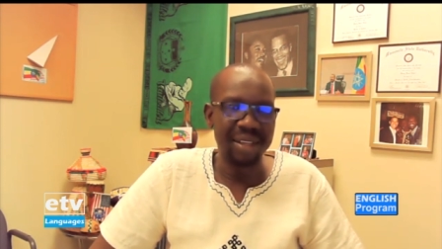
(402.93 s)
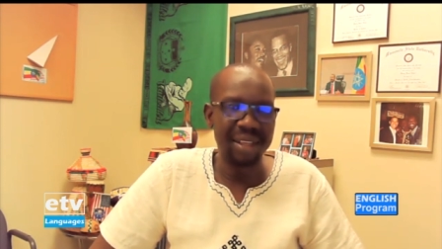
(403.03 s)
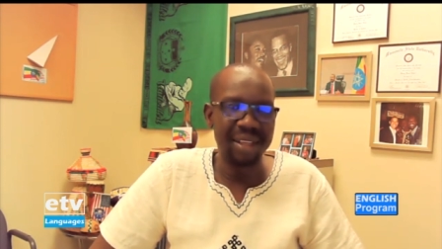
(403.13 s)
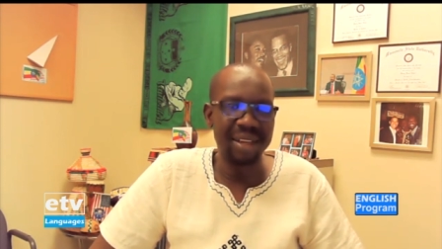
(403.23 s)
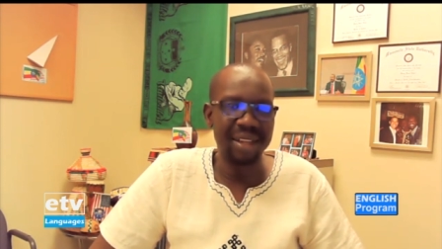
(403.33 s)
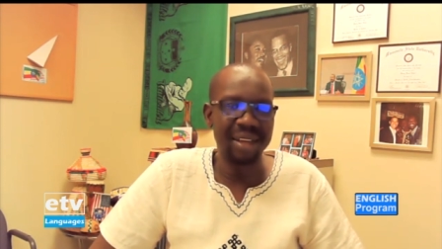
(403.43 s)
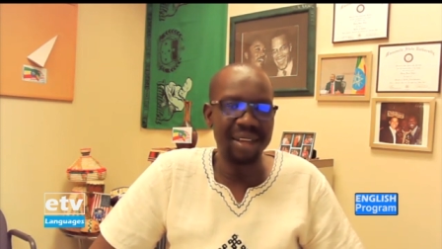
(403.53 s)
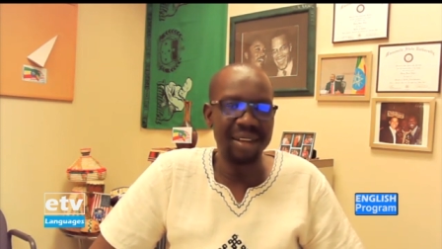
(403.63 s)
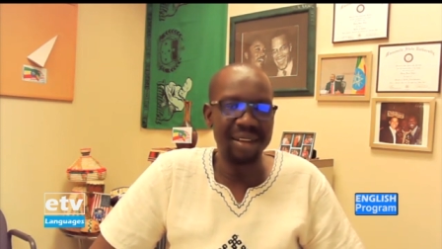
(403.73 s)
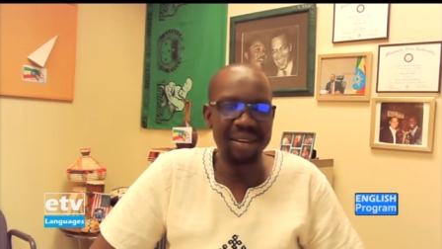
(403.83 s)

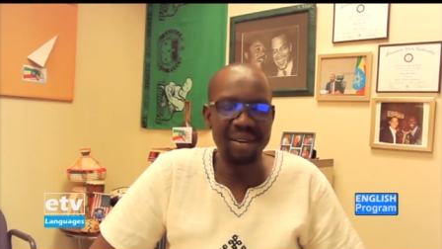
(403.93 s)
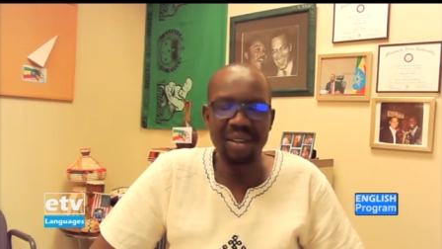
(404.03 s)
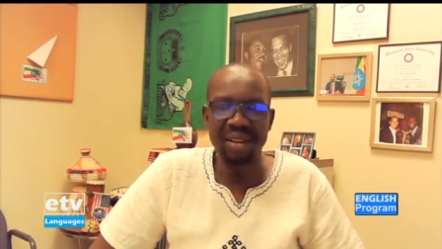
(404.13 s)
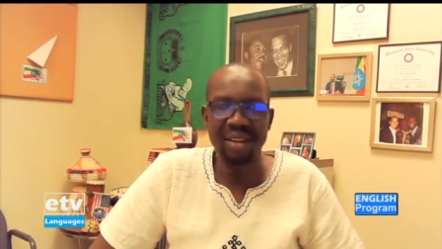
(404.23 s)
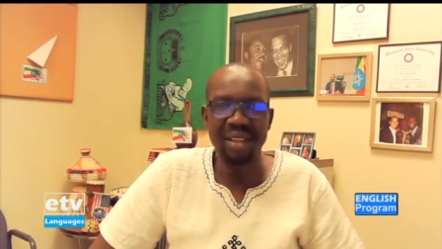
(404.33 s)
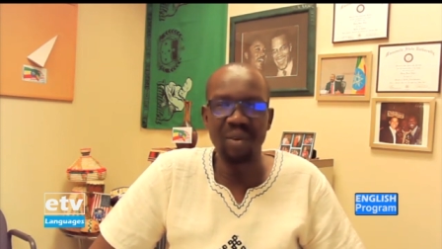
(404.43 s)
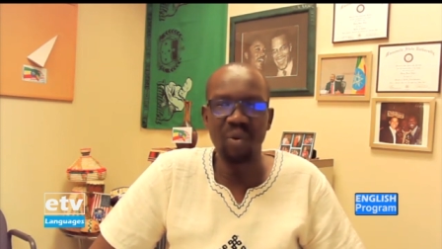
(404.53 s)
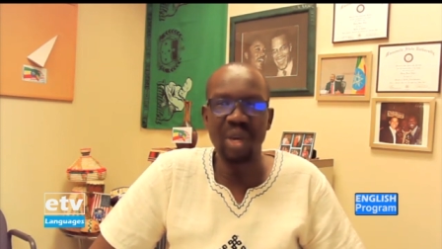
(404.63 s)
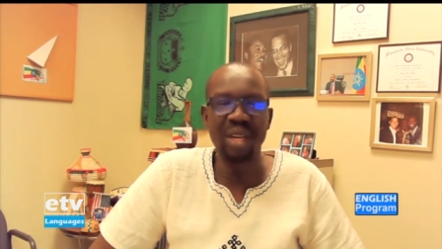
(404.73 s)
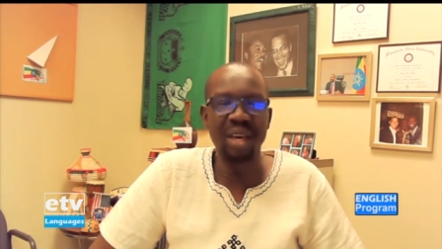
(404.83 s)
and
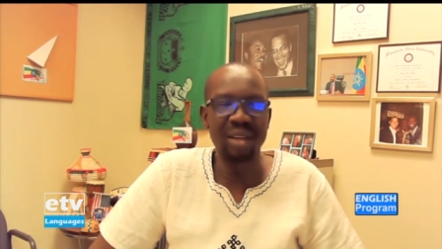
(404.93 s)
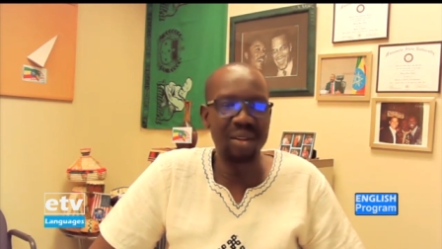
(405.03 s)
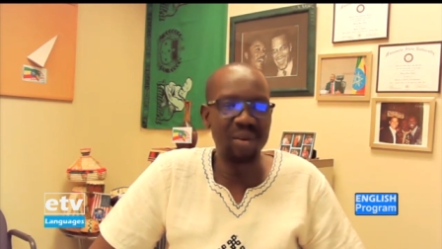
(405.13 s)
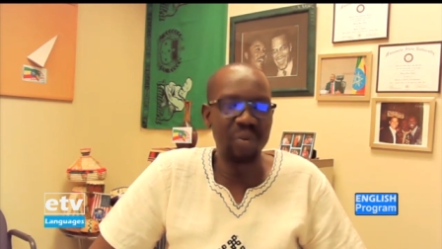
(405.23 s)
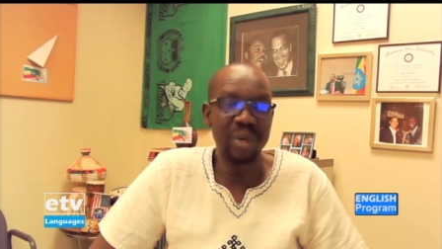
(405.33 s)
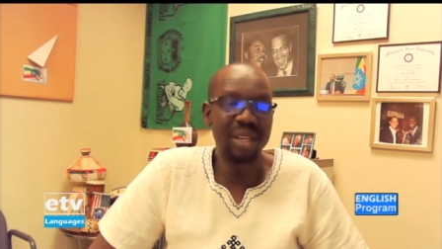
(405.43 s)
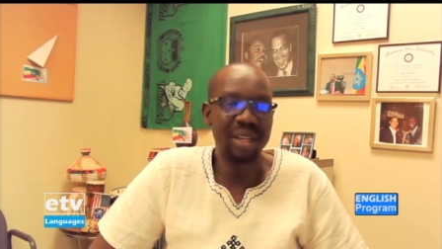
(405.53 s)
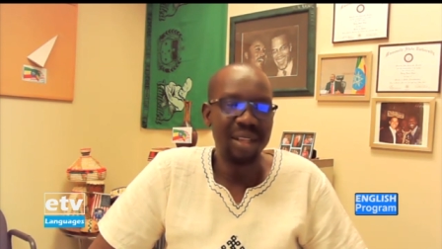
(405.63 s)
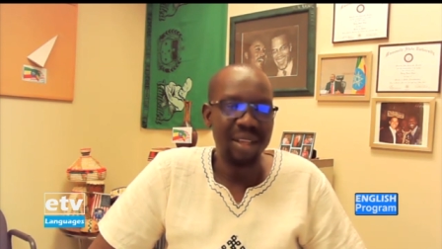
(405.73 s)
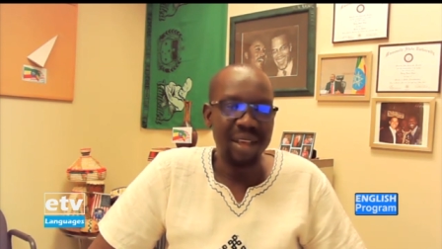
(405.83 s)
whatnot. But
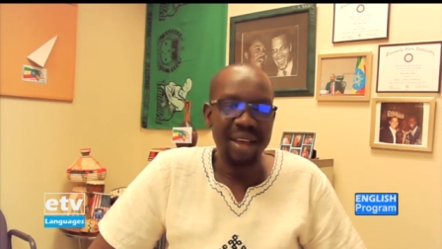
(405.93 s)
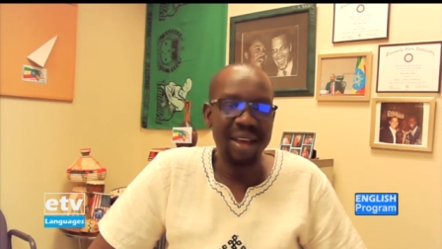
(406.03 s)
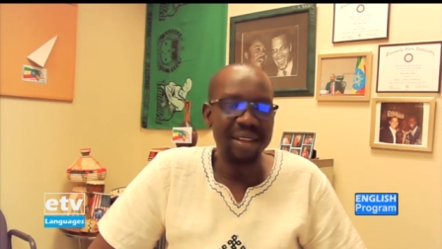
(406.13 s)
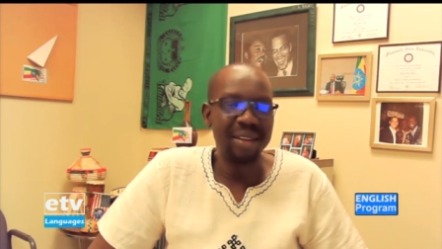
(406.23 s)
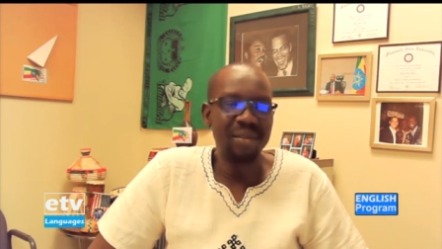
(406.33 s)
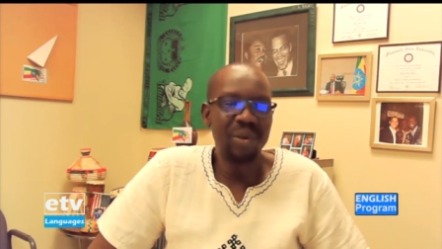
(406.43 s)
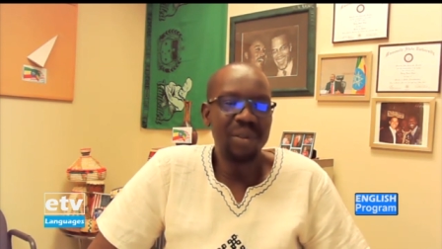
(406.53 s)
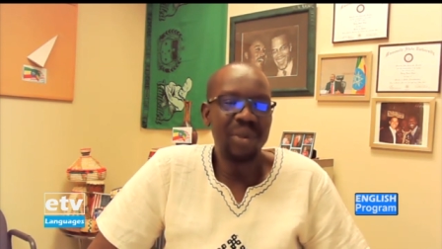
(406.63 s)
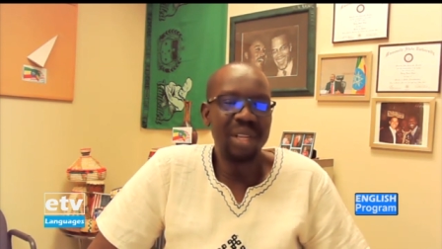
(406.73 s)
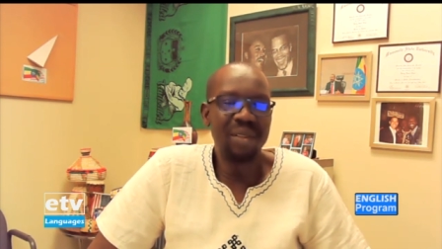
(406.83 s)
we
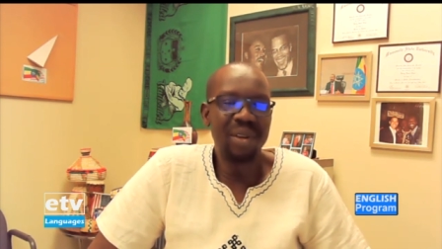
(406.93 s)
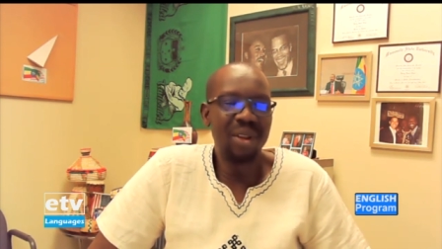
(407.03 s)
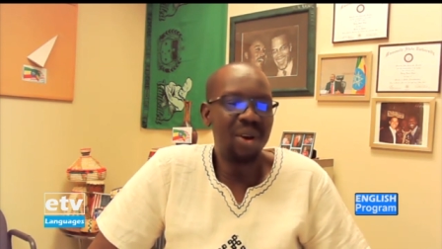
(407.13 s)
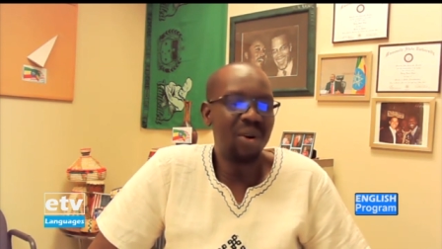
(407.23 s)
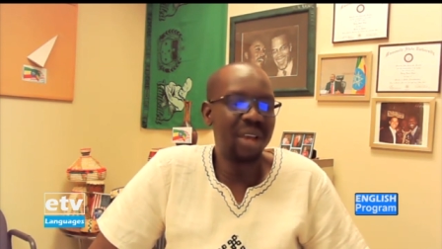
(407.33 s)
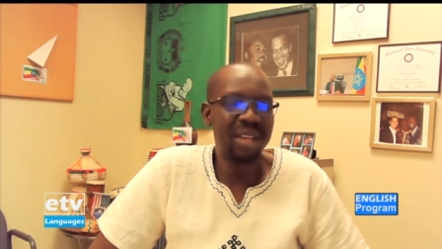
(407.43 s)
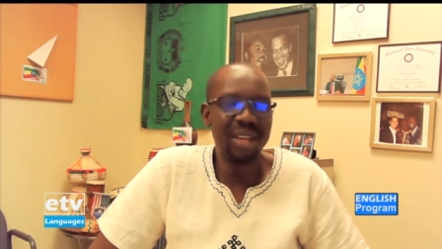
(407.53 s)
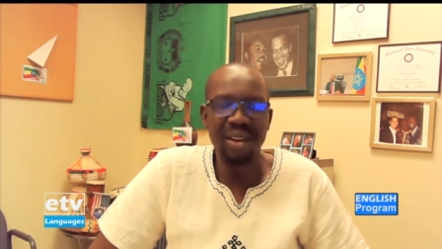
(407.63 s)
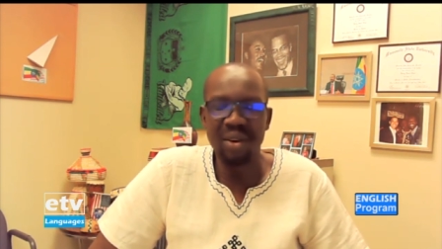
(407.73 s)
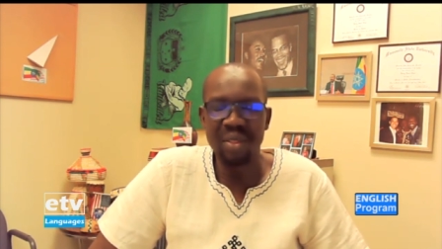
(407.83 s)
didn't even know. I
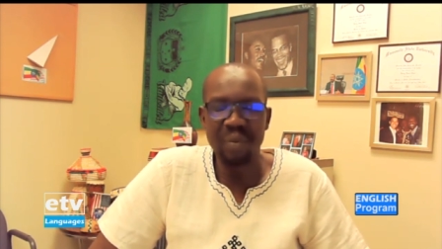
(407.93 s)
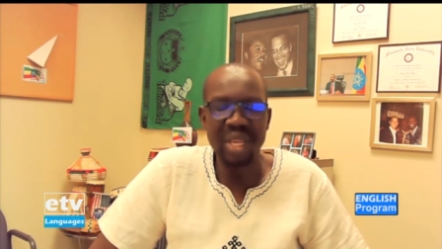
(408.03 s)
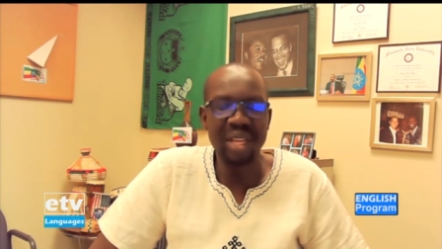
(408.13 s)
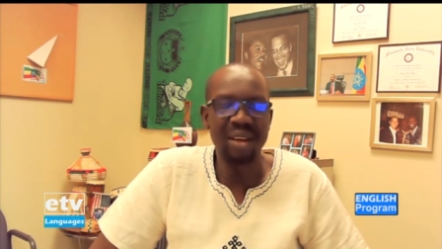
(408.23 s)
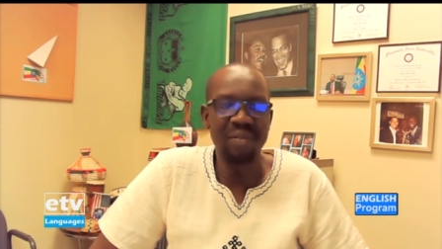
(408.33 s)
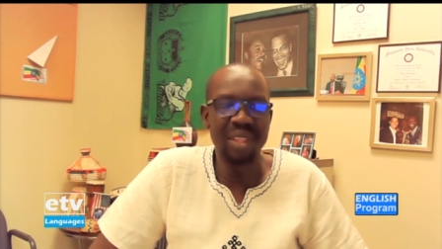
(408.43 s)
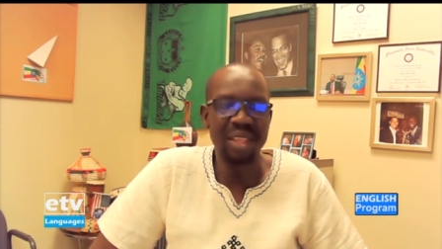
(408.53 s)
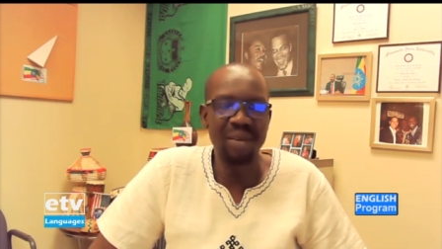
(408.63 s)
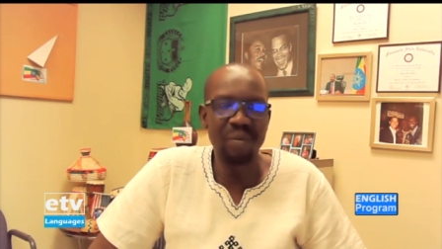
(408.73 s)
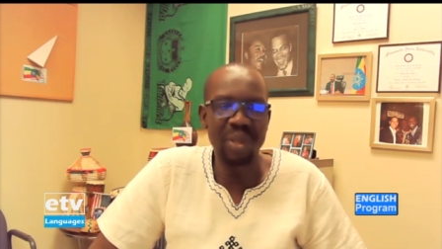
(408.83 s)
didn't know the meaning of
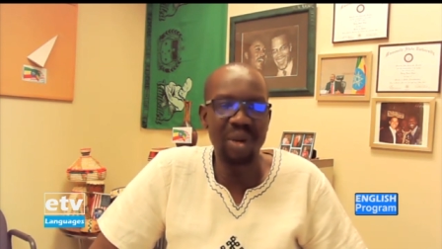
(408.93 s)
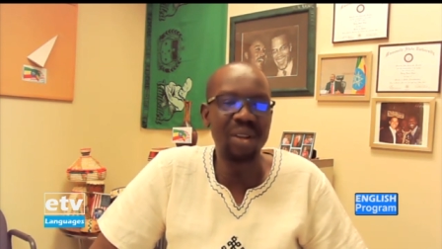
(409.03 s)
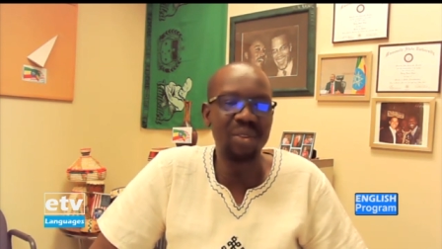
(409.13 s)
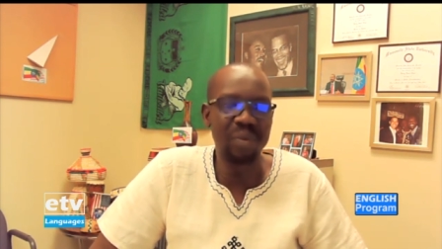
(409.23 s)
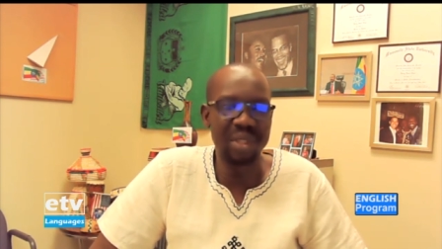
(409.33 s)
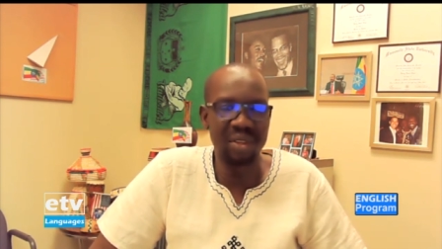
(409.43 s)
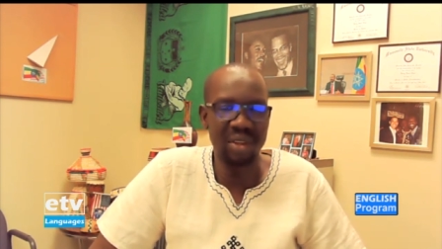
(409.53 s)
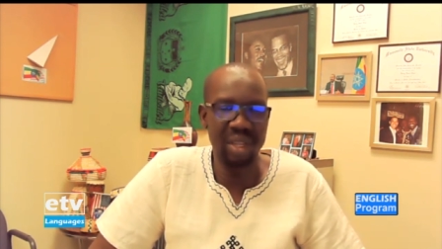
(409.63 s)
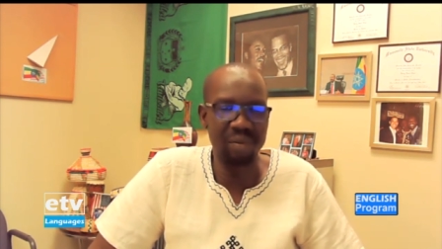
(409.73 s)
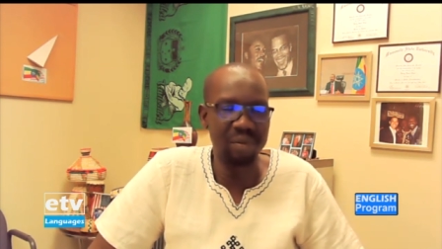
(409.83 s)
the imperialism at the
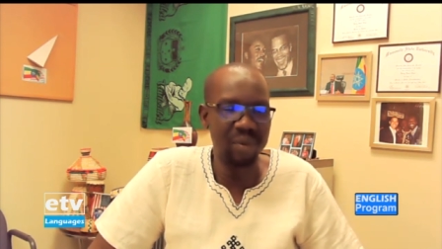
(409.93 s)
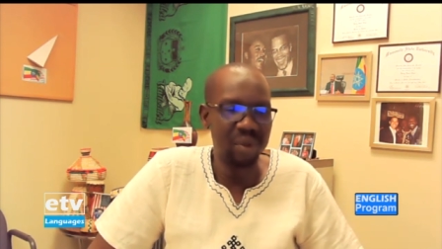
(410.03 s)
time.